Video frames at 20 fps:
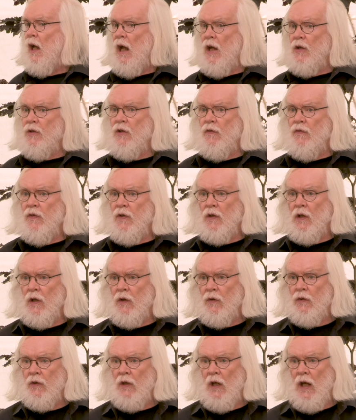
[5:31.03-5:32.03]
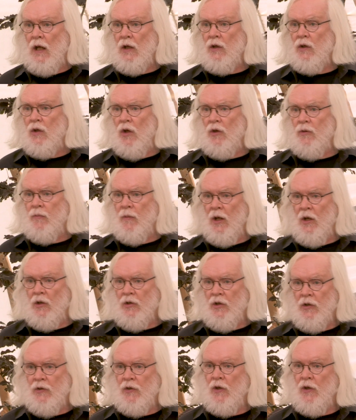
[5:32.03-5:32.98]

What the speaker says: astrophysics, and cosmology.